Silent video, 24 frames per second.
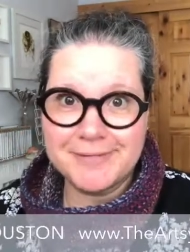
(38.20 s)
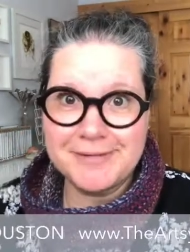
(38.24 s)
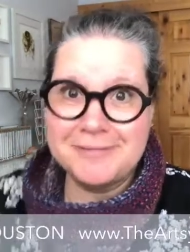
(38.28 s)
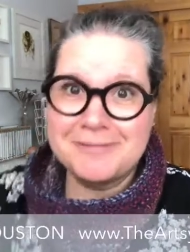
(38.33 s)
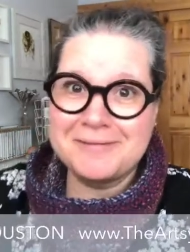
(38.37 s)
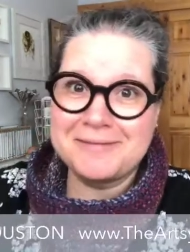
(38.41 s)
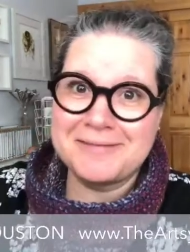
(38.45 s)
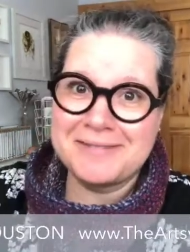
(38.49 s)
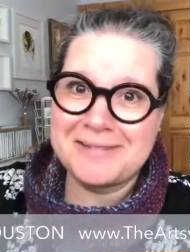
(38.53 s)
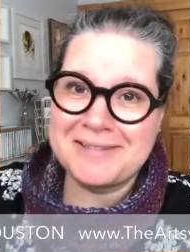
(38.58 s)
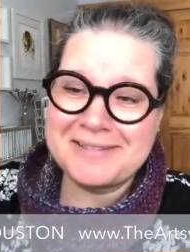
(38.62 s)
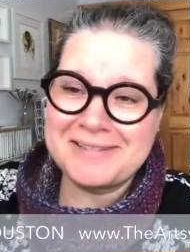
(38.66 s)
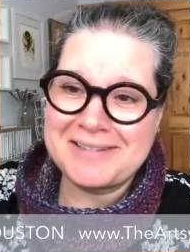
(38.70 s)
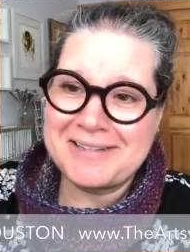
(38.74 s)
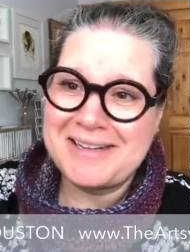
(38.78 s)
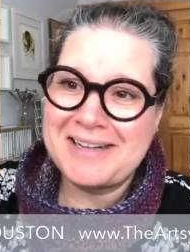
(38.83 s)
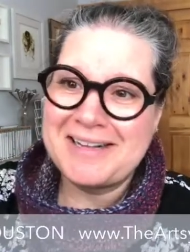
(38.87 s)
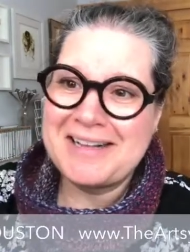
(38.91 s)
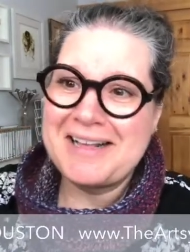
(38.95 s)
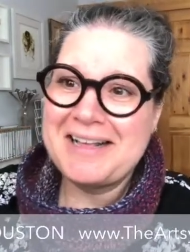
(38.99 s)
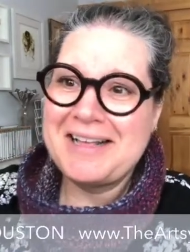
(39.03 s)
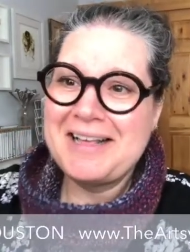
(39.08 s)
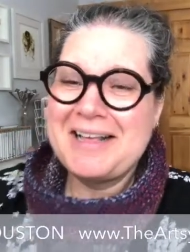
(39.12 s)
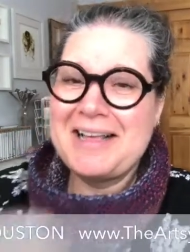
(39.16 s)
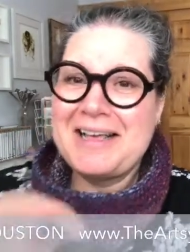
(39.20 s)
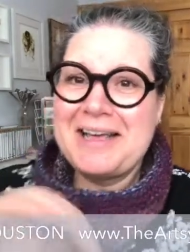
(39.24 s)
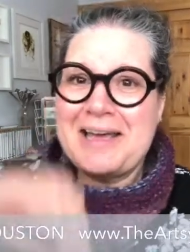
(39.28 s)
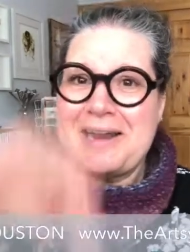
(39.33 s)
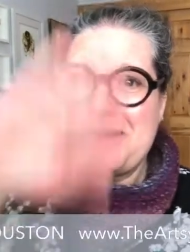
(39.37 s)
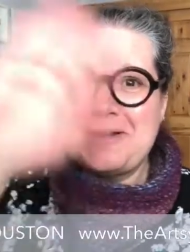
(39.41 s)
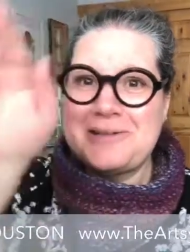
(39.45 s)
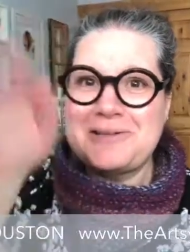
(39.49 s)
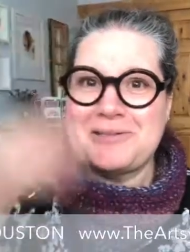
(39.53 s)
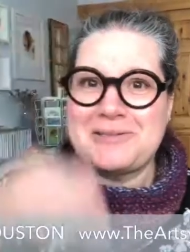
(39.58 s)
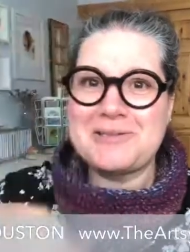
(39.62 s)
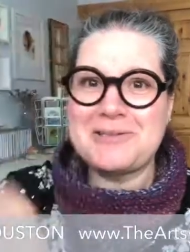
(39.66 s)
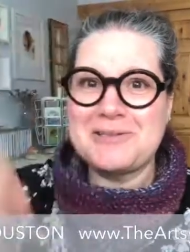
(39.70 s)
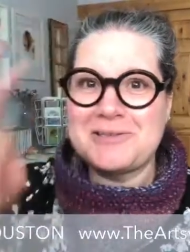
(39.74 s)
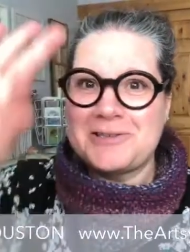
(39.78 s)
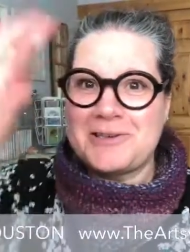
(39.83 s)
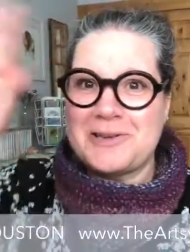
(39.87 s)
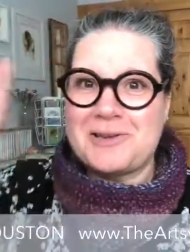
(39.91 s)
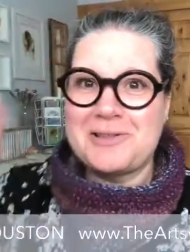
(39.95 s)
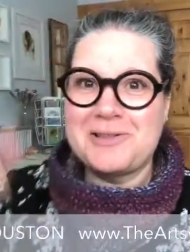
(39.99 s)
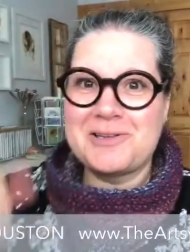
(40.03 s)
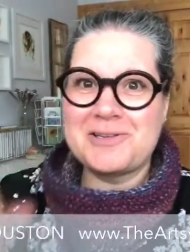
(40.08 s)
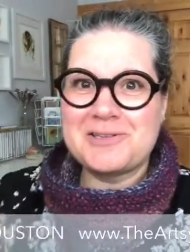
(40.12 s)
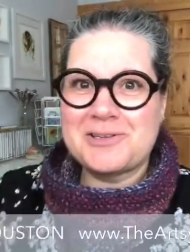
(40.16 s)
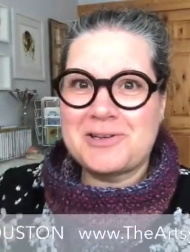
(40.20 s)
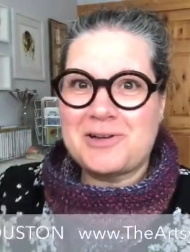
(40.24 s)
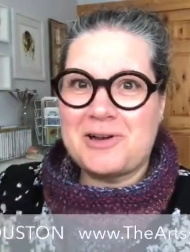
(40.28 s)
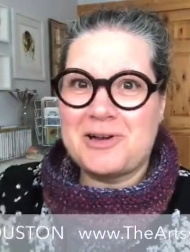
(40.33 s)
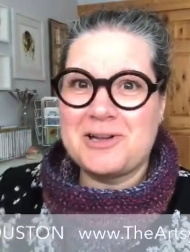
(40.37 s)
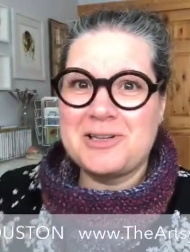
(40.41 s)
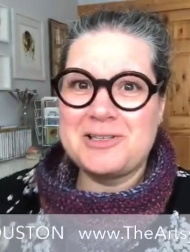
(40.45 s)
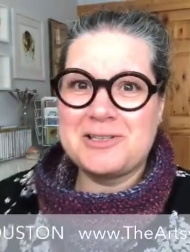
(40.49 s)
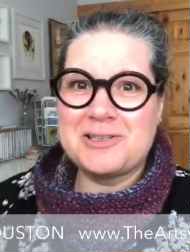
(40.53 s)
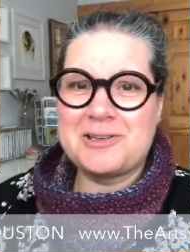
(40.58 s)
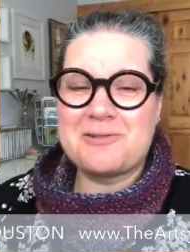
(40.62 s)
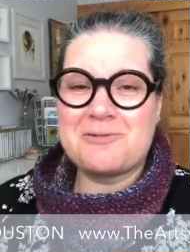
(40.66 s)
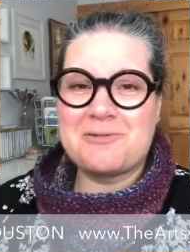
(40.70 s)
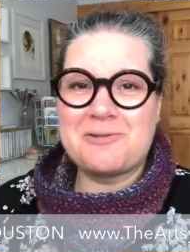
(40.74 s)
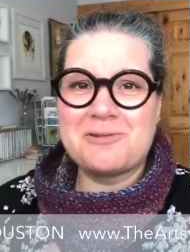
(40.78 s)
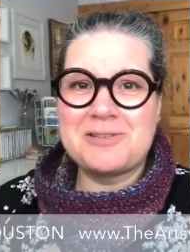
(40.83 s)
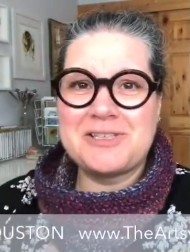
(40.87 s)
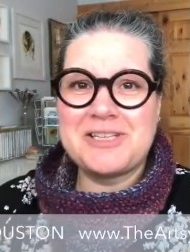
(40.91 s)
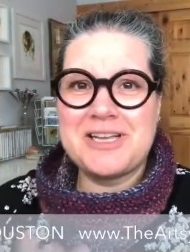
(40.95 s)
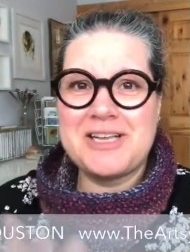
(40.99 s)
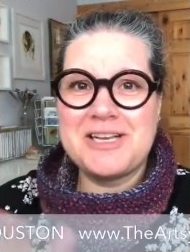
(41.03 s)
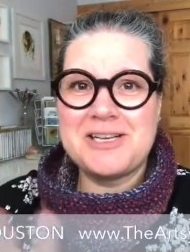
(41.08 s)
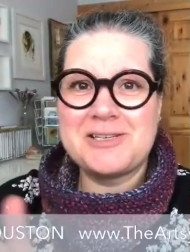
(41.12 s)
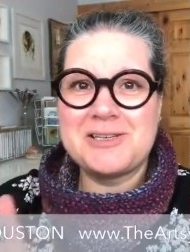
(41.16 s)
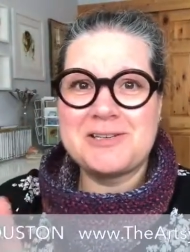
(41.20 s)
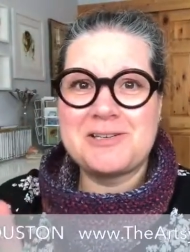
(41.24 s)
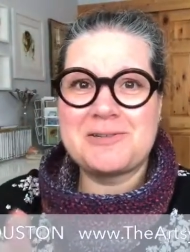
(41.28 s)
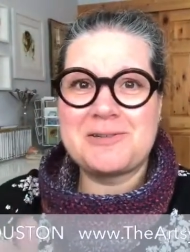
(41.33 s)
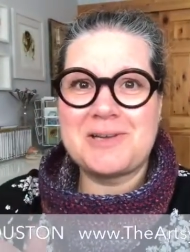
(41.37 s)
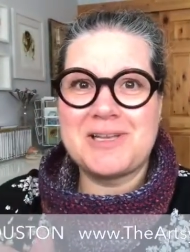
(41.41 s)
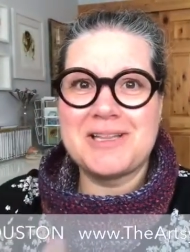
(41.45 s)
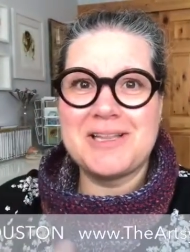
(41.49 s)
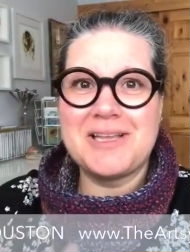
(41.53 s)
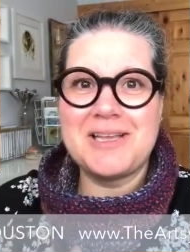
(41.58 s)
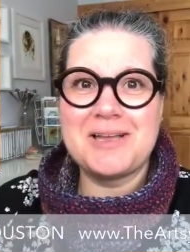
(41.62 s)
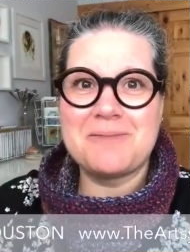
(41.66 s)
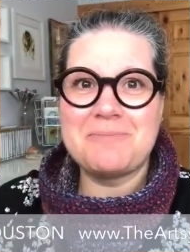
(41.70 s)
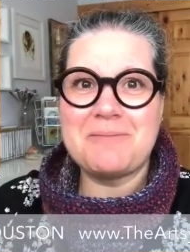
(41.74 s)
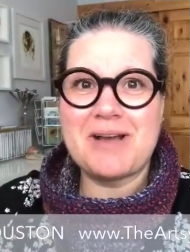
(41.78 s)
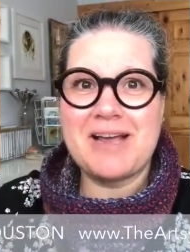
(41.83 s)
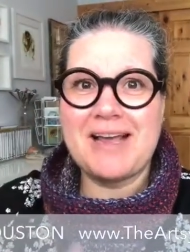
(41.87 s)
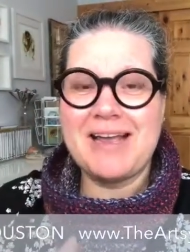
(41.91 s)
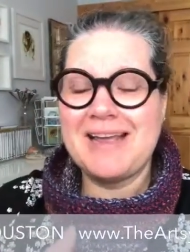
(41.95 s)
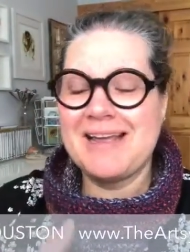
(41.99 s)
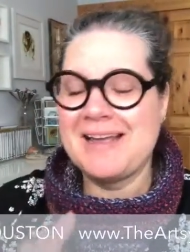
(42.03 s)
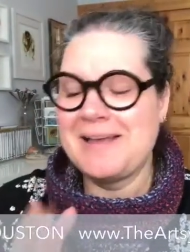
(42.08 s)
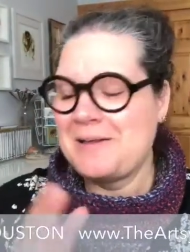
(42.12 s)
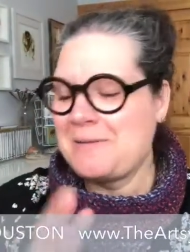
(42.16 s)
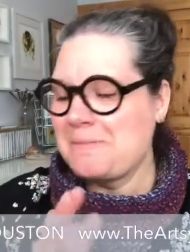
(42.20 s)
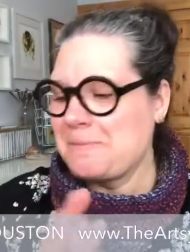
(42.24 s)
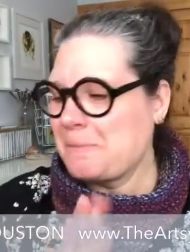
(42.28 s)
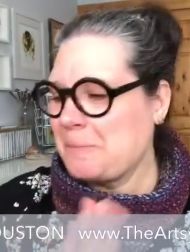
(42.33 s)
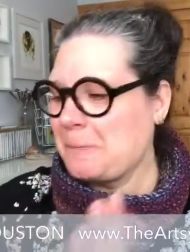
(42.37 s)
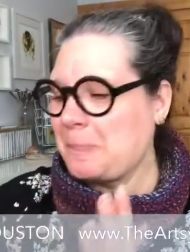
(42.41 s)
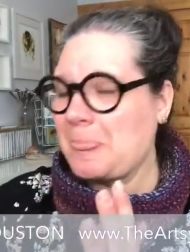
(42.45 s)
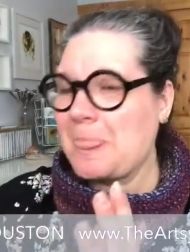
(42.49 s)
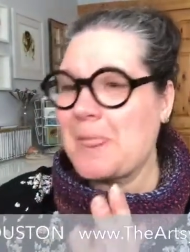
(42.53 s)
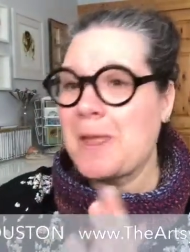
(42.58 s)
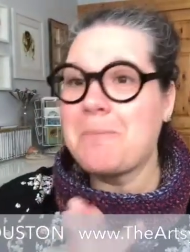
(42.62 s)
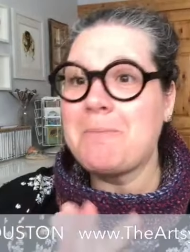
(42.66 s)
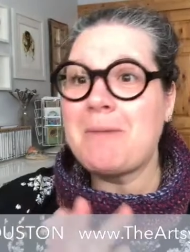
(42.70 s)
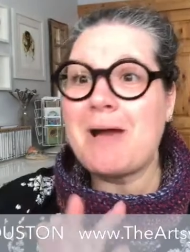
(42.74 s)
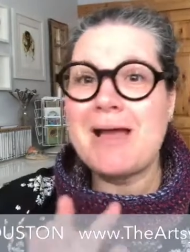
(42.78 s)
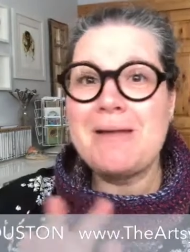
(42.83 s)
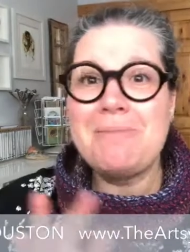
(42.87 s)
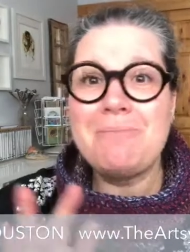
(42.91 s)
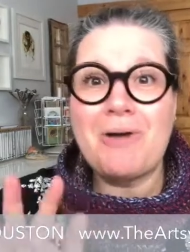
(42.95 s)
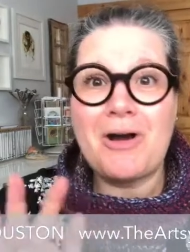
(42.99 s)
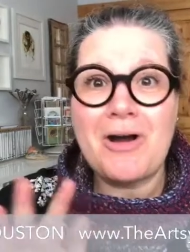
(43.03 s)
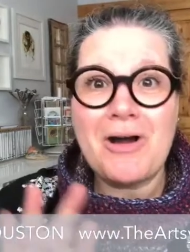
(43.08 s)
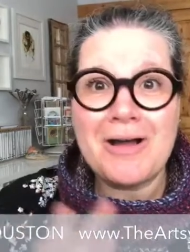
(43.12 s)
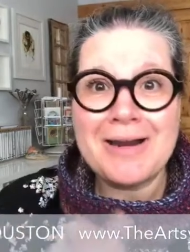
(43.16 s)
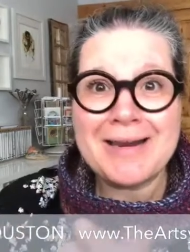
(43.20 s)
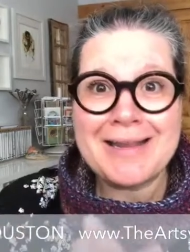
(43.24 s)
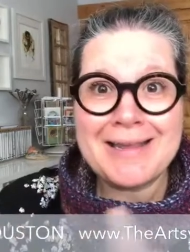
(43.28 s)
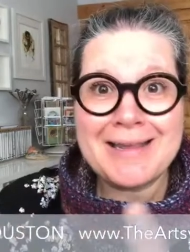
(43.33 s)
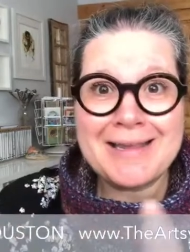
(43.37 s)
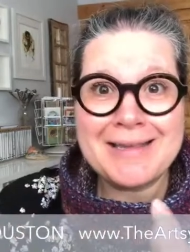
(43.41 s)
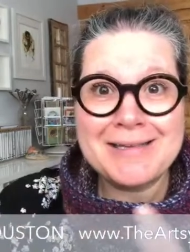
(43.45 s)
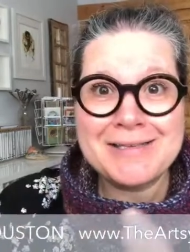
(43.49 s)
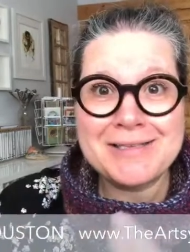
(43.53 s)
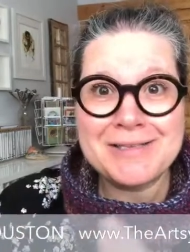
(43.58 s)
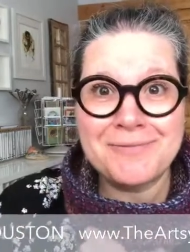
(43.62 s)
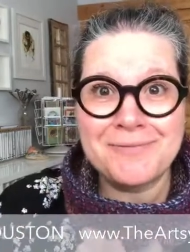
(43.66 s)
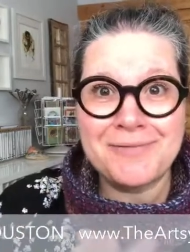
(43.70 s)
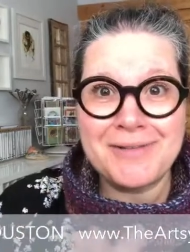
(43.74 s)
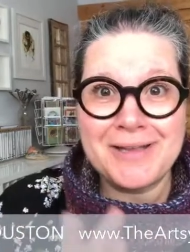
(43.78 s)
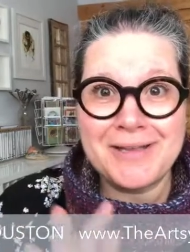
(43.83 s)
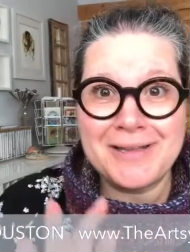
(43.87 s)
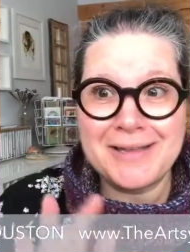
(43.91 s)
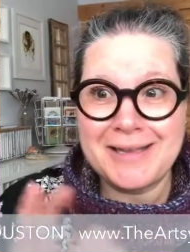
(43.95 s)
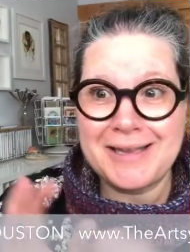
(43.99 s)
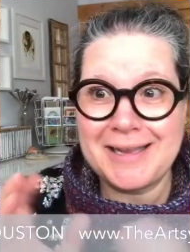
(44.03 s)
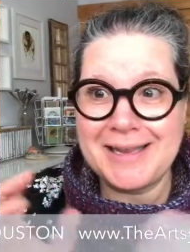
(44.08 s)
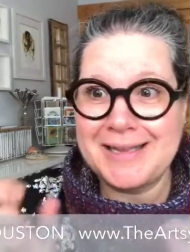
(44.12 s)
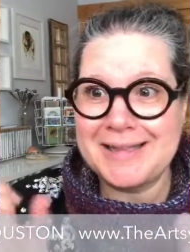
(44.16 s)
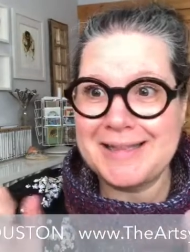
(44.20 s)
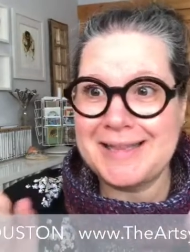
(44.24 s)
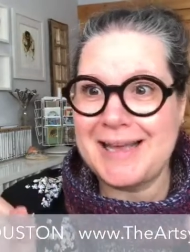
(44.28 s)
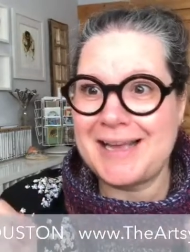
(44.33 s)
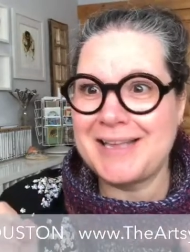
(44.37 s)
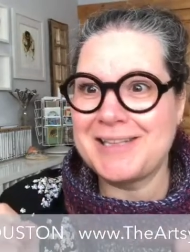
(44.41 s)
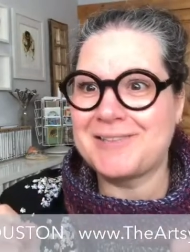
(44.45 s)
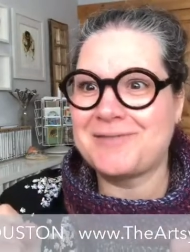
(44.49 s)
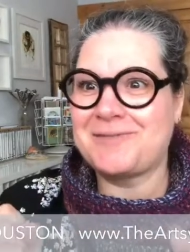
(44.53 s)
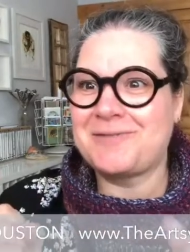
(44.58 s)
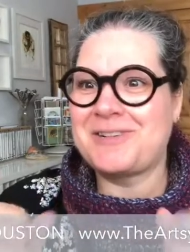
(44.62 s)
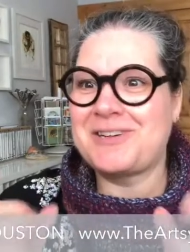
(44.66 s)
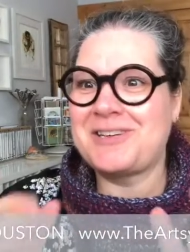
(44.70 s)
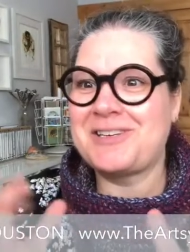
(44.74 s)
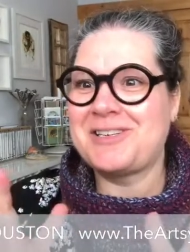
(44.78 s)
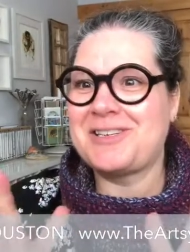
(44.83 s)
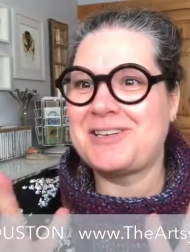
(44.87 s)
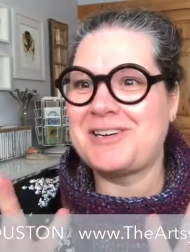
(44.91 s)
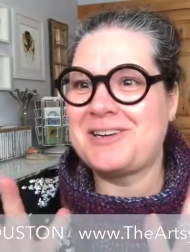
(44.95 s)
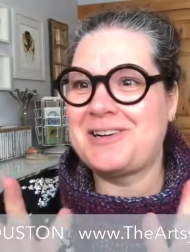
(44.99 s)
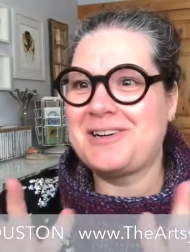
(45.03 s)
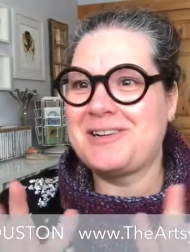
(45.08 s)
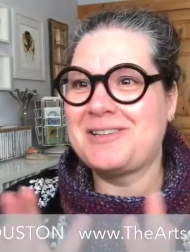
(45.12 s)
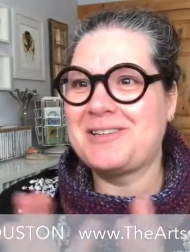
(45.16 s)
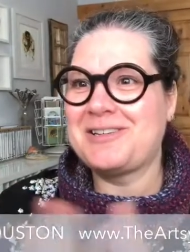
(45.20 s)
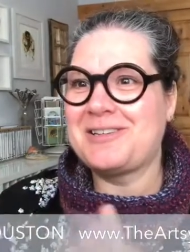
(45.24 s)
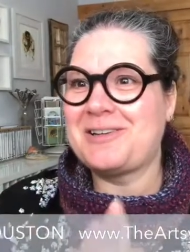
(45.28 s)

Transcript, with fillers: and it's just on this constant rotation. So I think my, my body is feeling it, that's for sure.